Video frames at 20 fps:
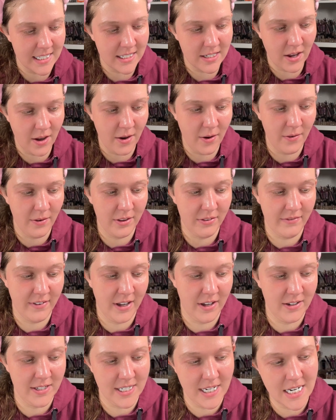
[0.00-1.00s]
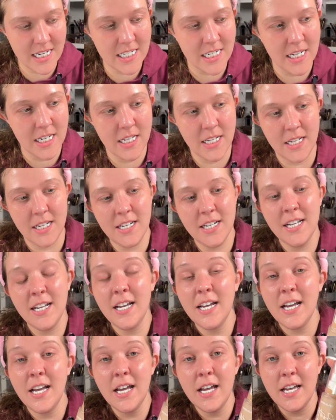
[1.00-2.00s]
go with foundation,
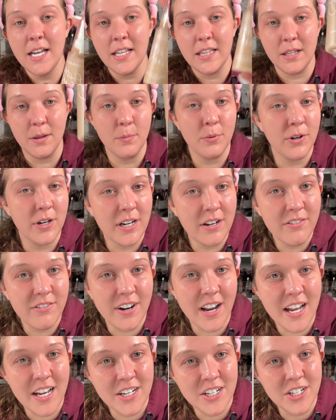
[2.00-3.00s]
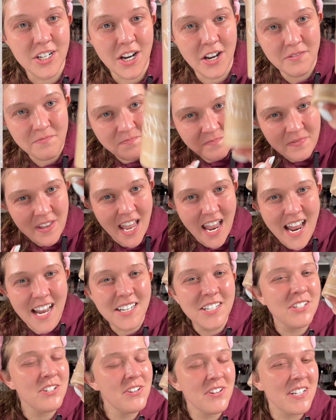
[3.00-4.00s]
the Pretty Fresh.
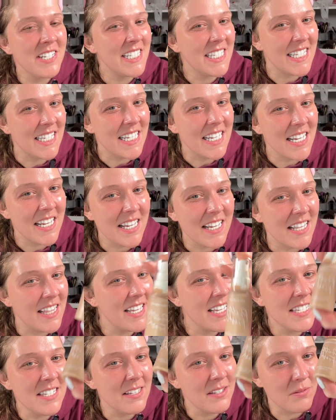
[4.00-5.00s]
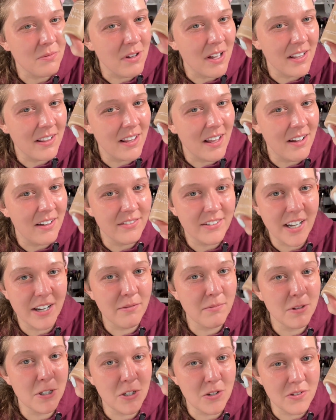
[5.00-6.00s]
As you can see, this is well loved. I've
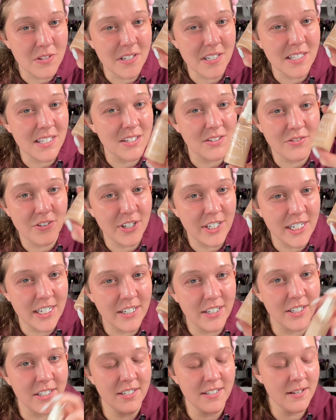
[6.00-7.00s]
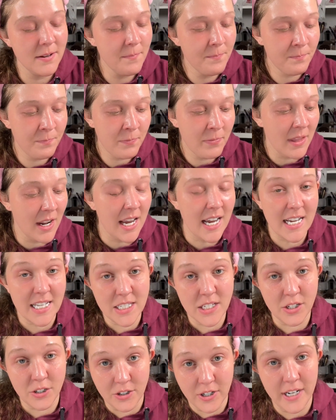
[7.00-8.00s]
been using this for years. It's
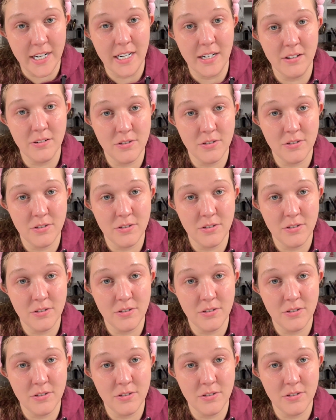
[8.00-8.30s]
a great